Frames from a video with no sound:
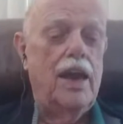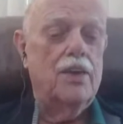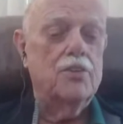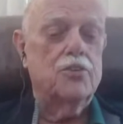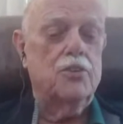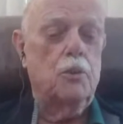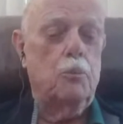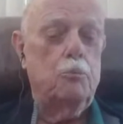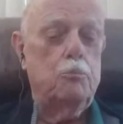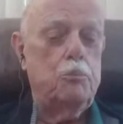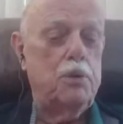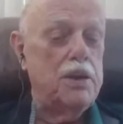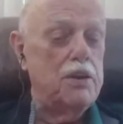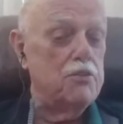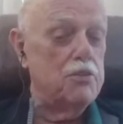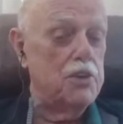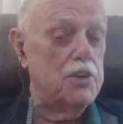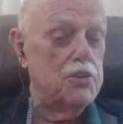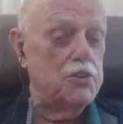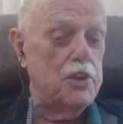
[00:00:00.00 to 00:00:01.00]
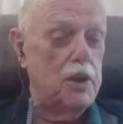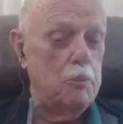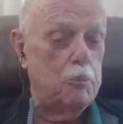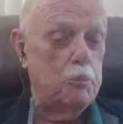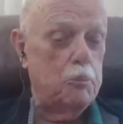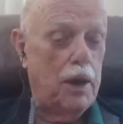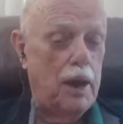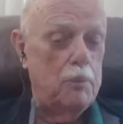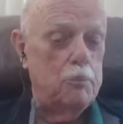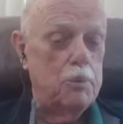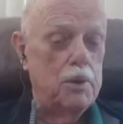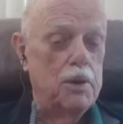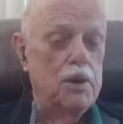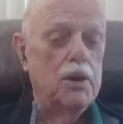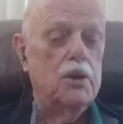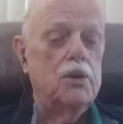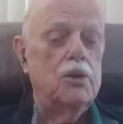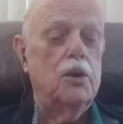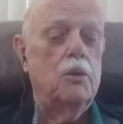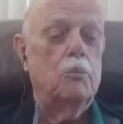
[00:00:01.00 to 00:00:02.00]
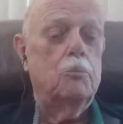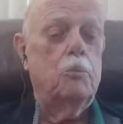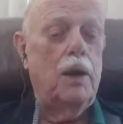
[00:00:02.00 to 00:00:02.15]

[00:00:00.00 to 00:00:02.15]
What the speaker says: as the PVC pipe you